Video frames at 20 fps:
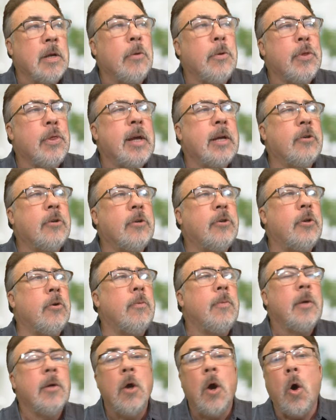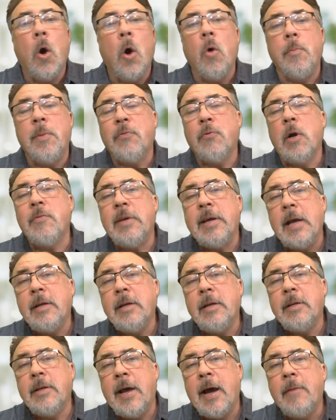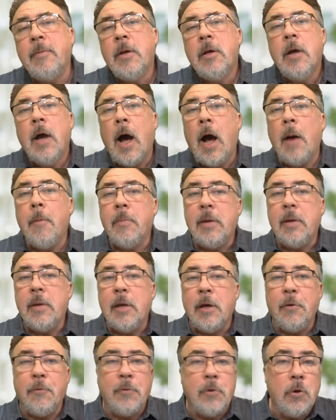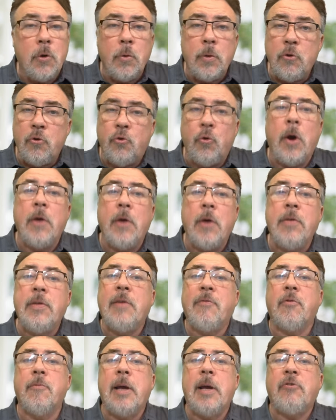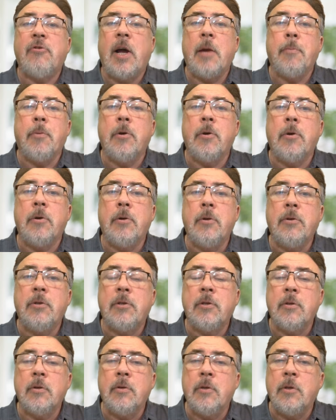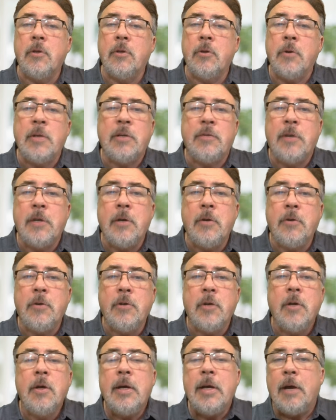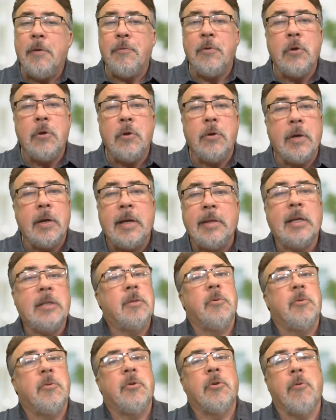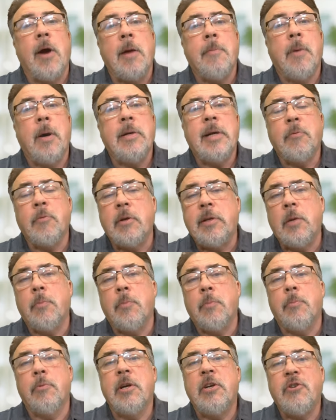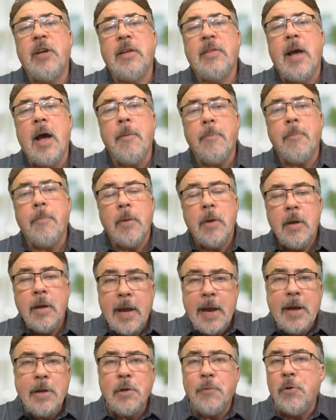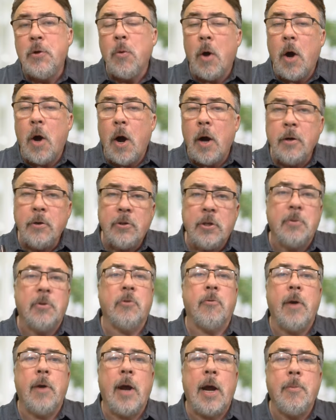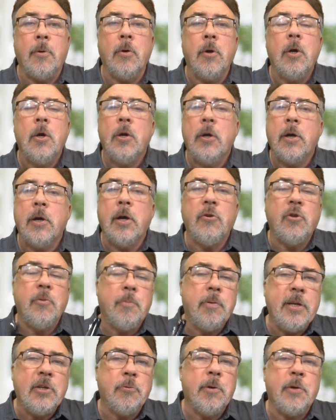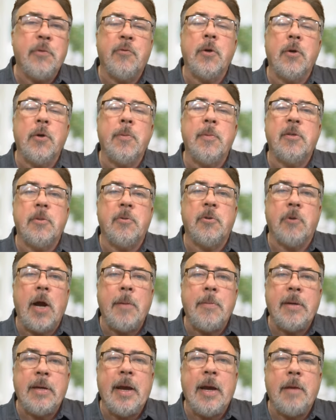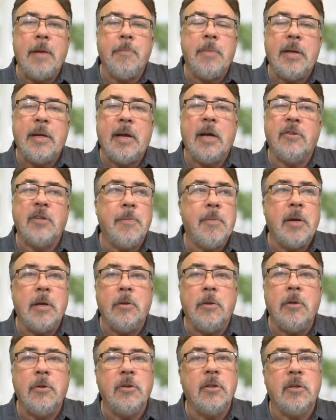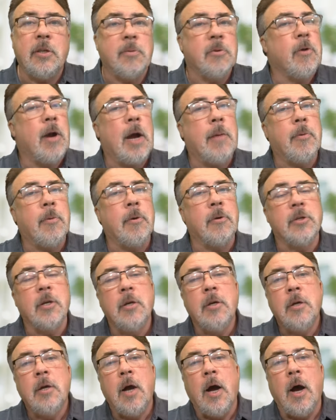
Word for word: Another thing, too, oh, before I even get to that, um, if you enjoy the information I produce during these videos, if you could hit that subscribe button, I'd really appreciate that. And if you are a subscriber, could you please reaffirm and subscribe again because I've been losing subscribers